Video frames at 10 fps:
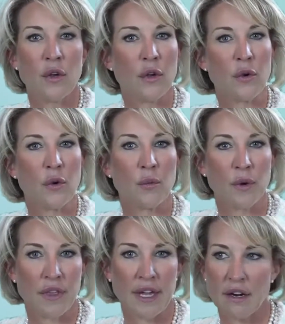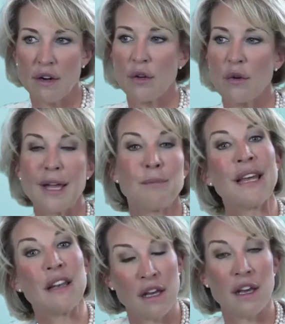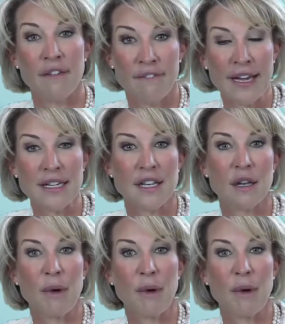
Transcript: who were there who had been affected